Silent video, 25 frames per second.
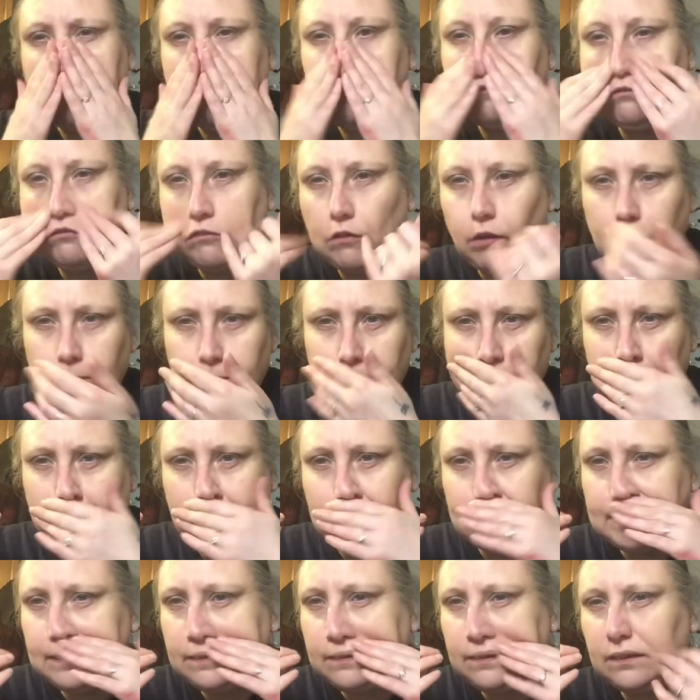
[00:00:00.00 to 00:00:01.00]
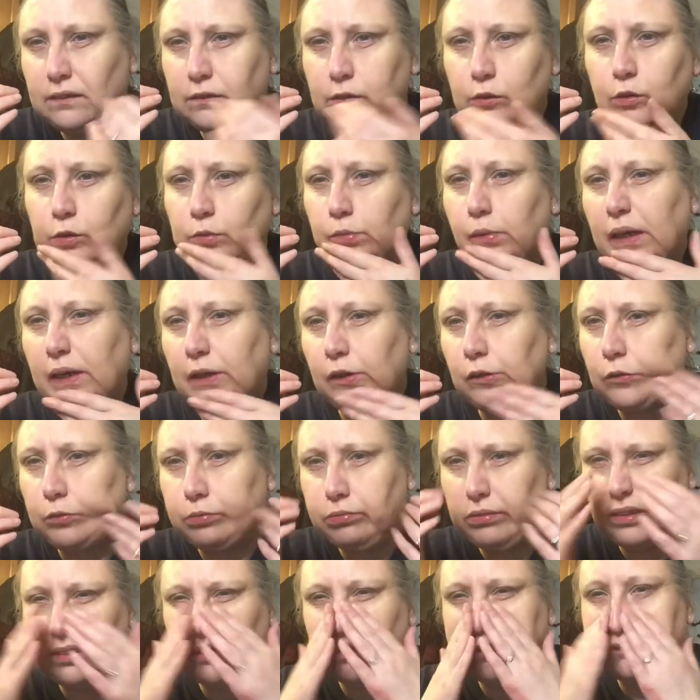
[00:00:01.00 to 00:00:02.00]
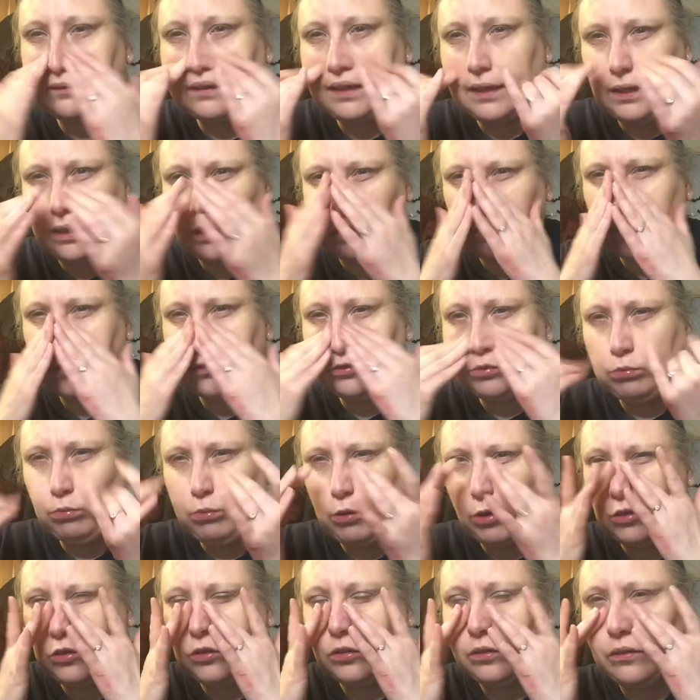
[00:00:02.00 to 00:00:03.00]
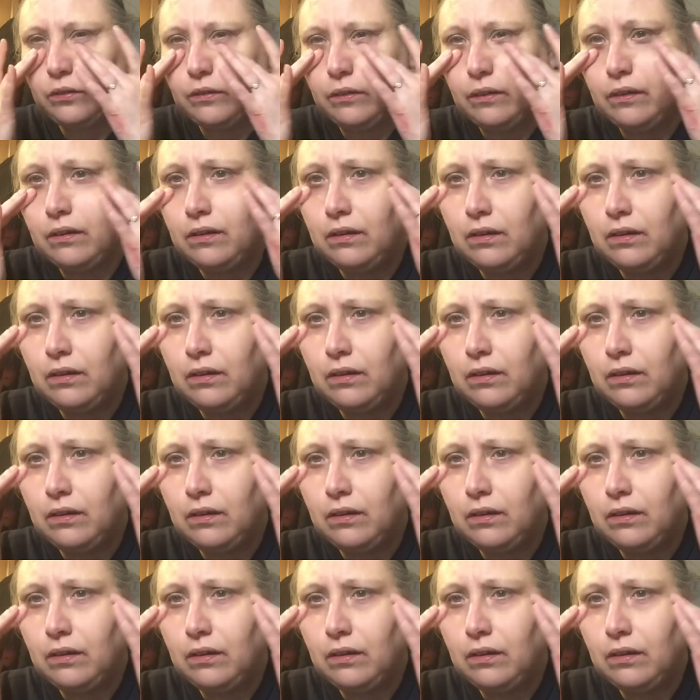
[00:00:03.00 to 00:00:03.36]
From 90s all the way up to present day, I just wasn't.